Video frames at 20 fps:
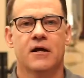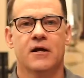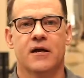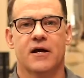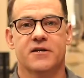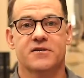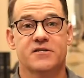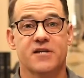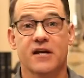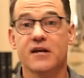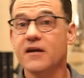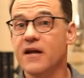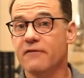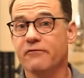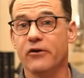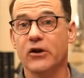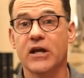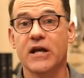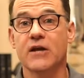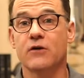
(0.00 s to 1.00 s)
a
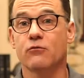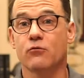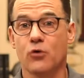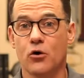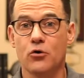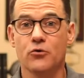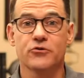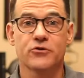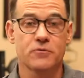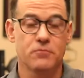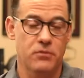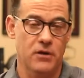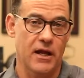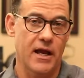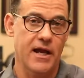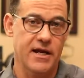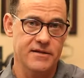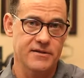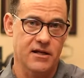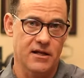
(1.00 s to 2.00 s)
significant role to
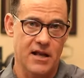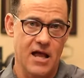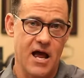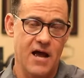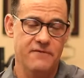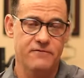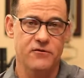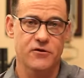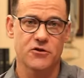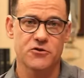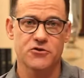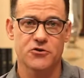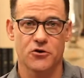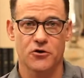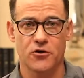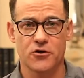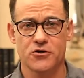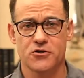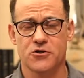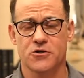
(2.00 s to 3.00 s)
play in the life of the
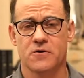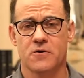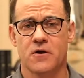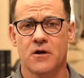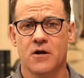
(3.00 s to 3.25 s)
church.